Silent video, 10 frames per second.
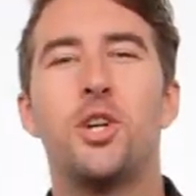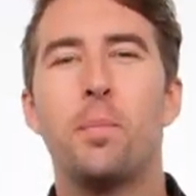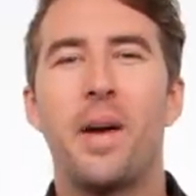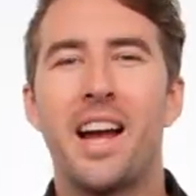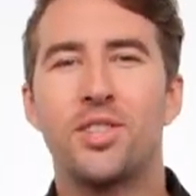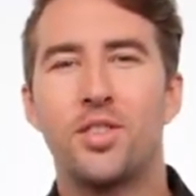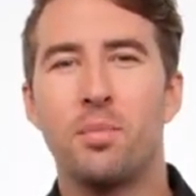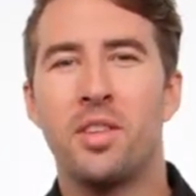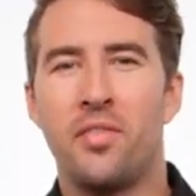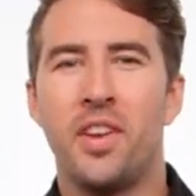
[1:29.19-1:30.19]
jump back to
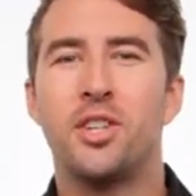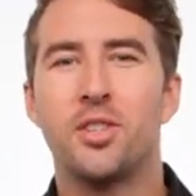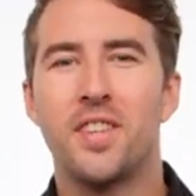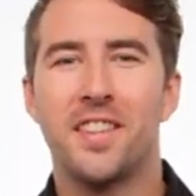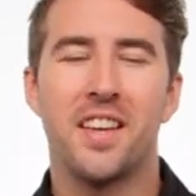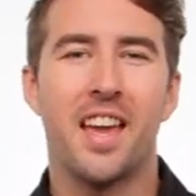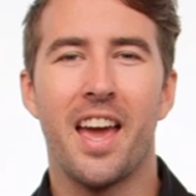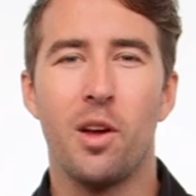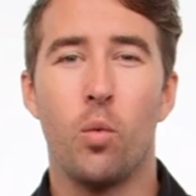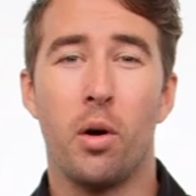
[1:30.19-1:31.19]
some of the features that the
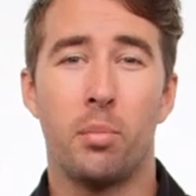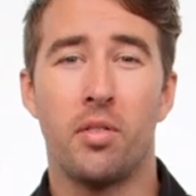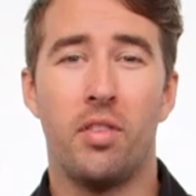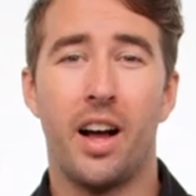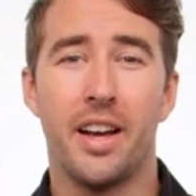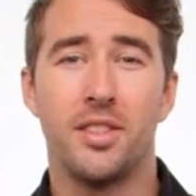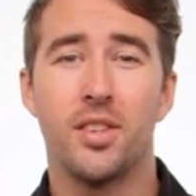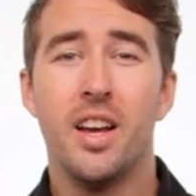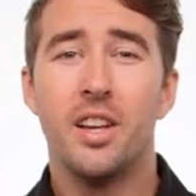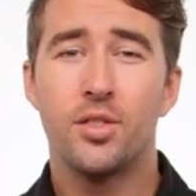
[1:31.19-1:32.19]
K1
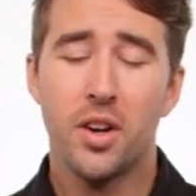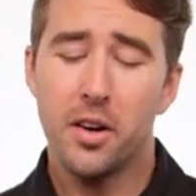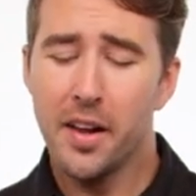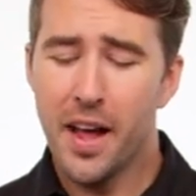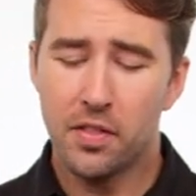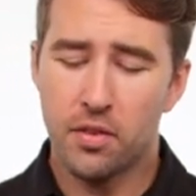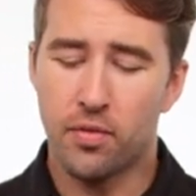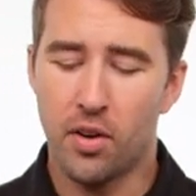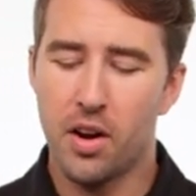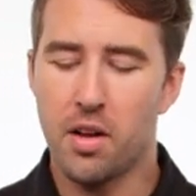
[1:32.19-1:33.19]
provides. Starting at the
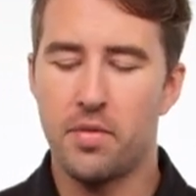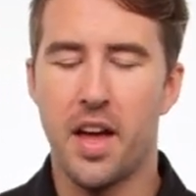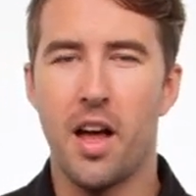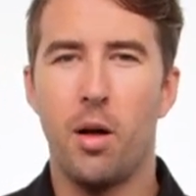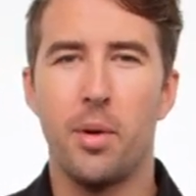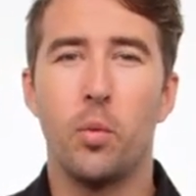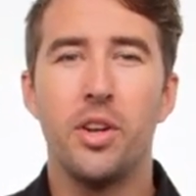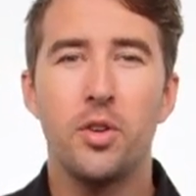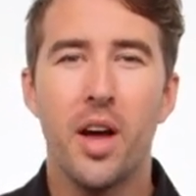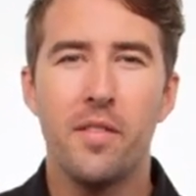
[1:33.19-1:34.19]
front of the helmet, we
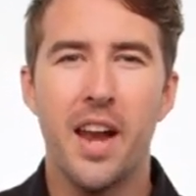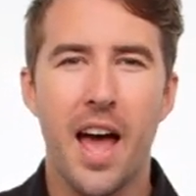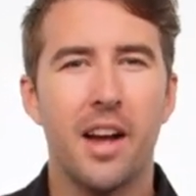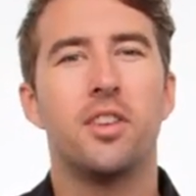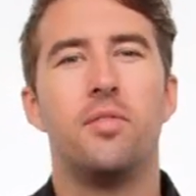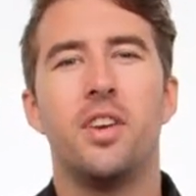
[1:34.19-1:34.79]
do have an active